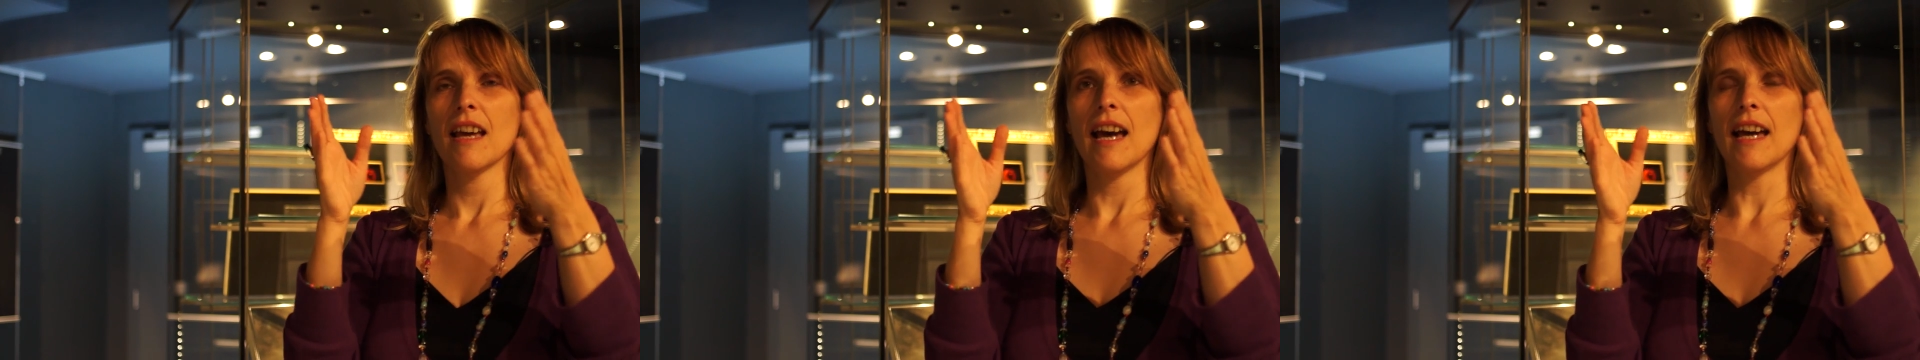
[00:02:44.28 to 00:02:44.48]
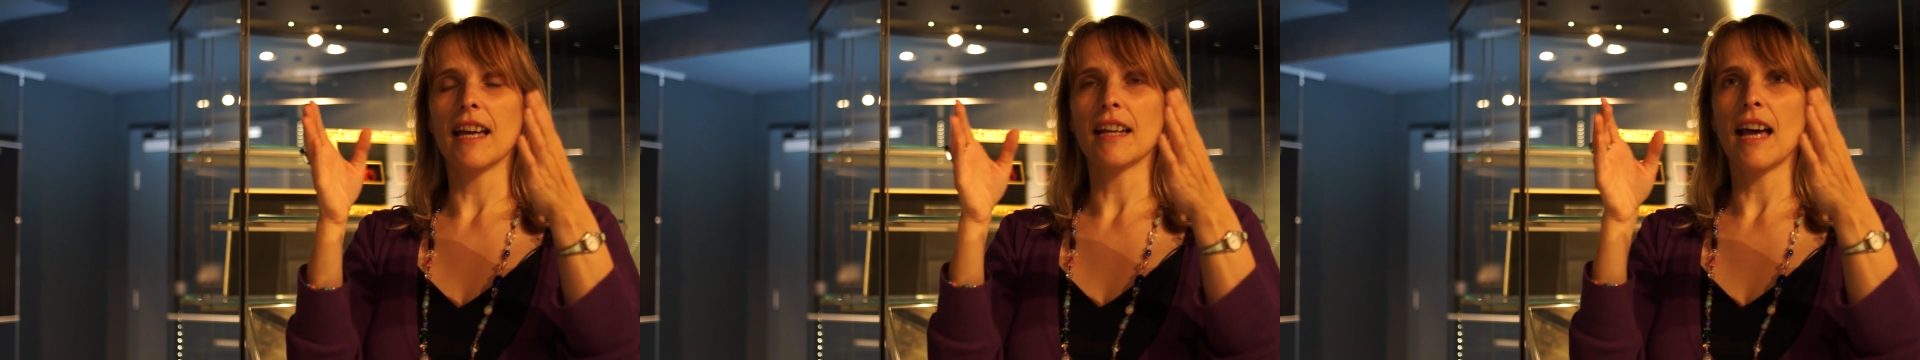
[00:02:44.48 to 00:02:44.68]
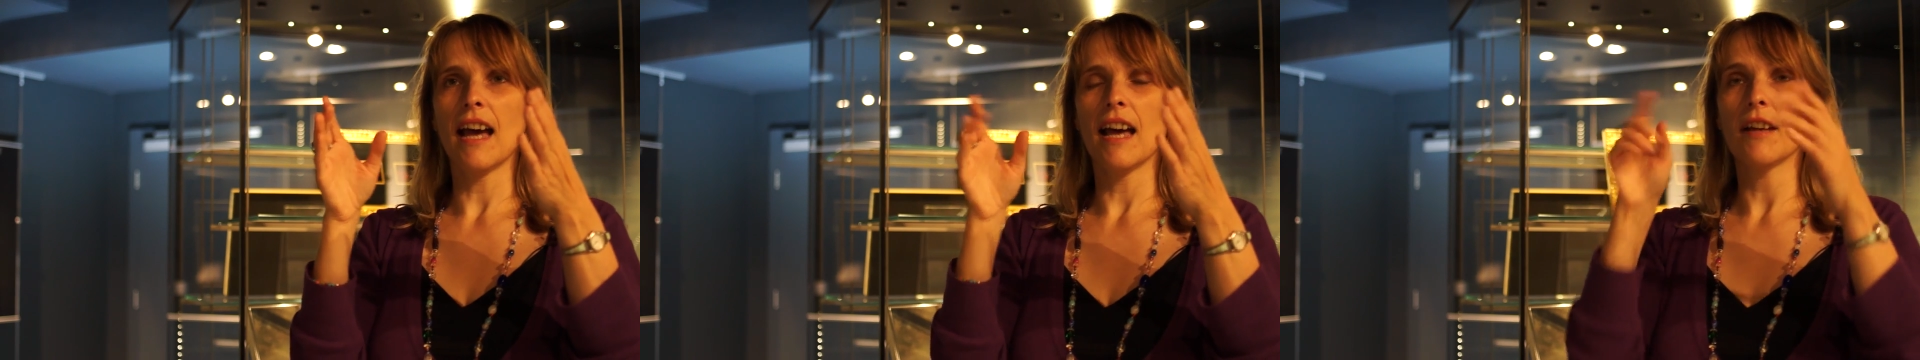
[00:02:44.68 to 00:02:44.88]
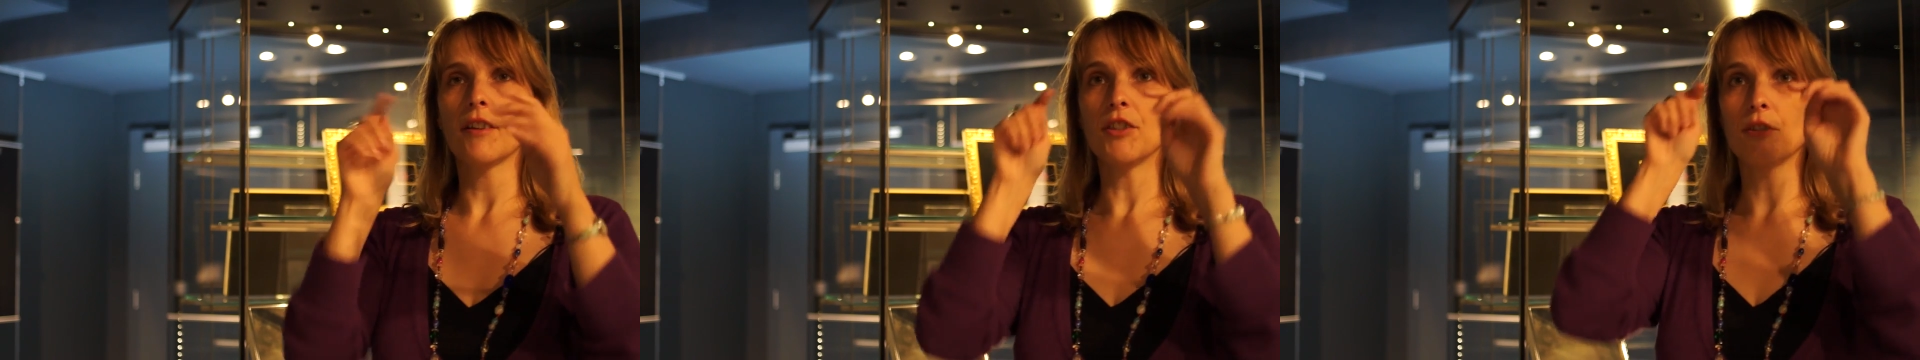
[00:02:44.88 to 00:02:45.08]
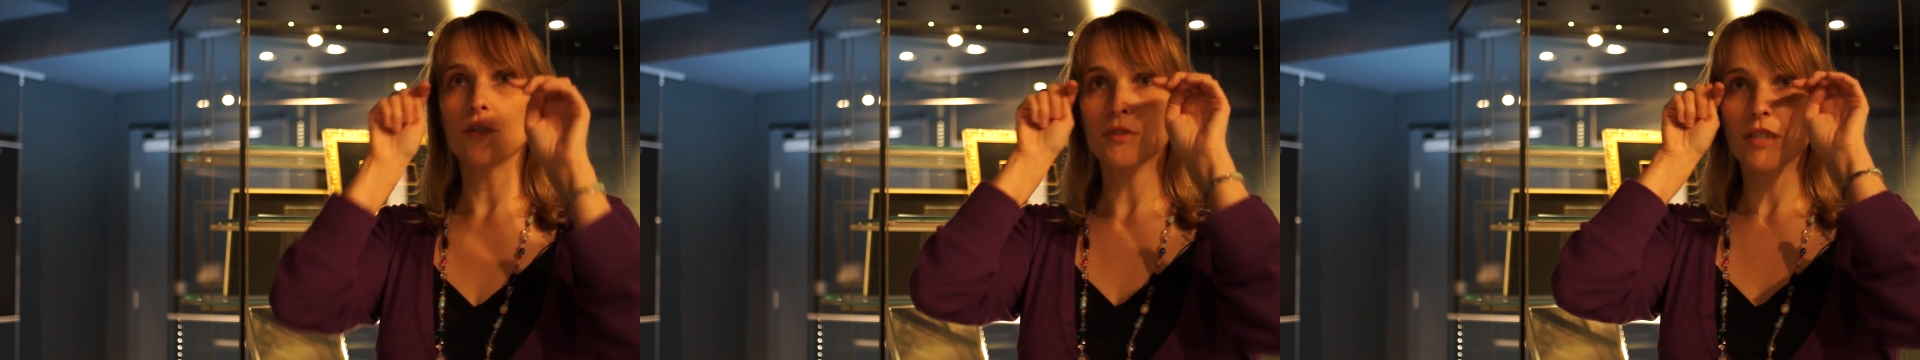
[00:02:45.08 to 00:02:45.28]

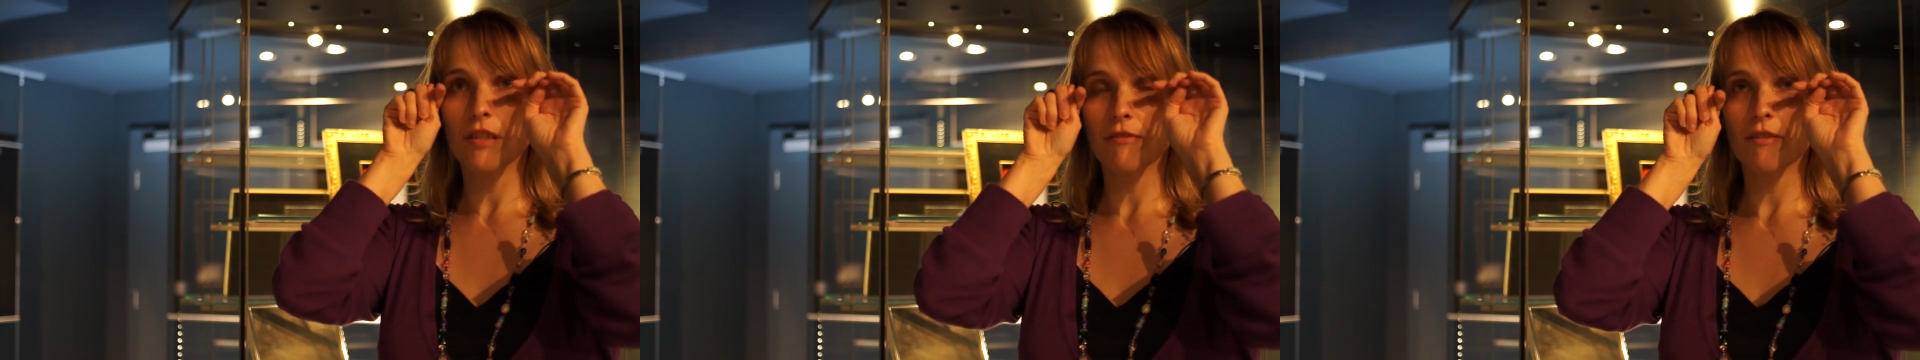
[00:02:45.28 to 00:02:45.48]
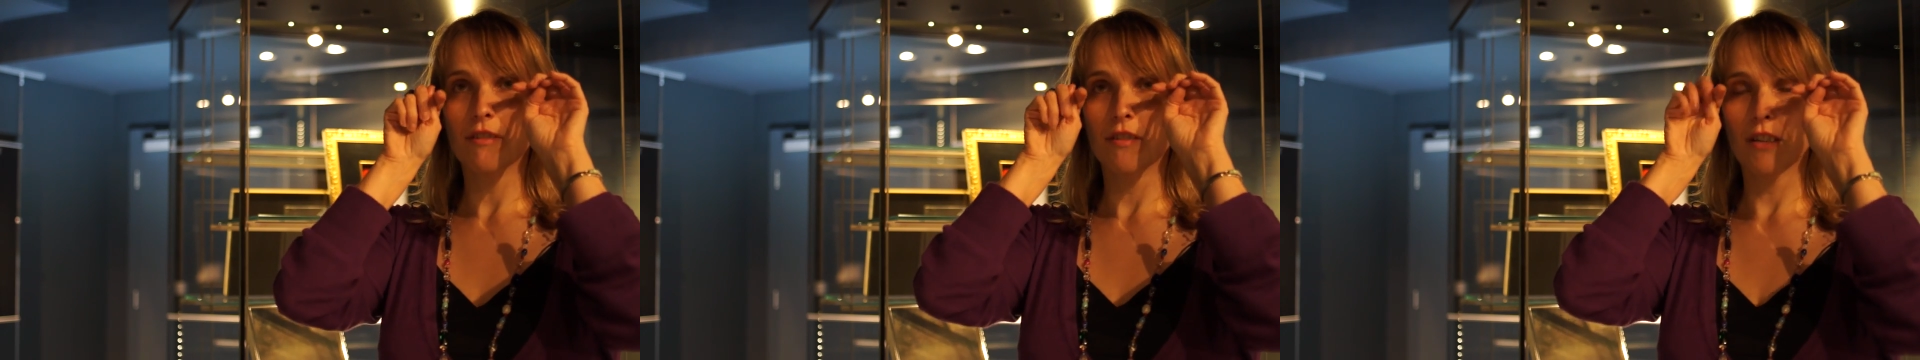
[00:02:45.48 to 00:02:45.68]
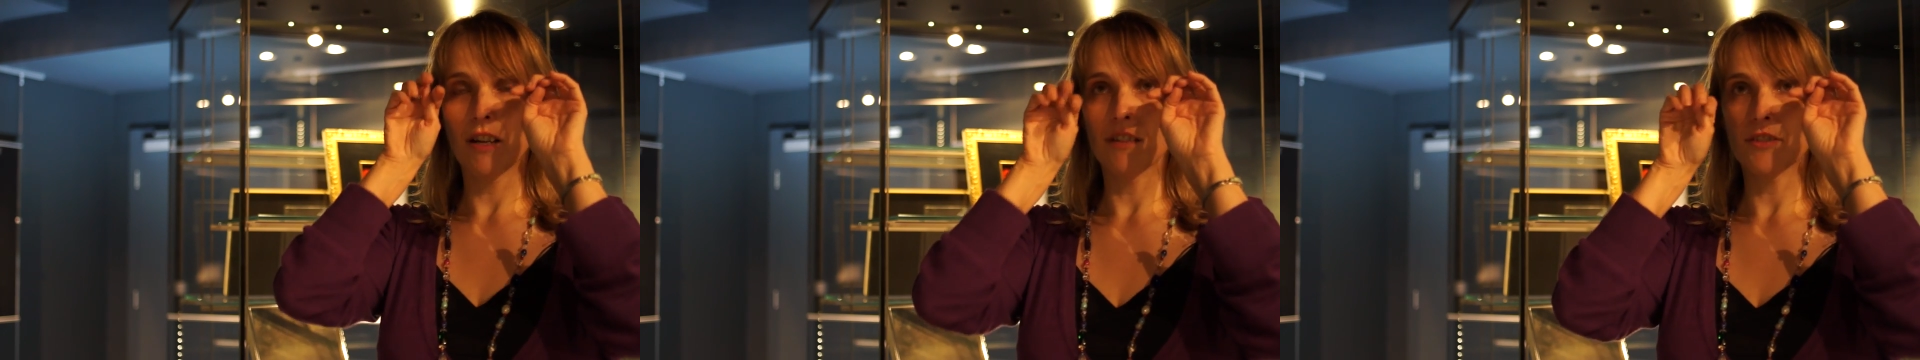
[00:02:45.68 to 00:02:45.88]
And your different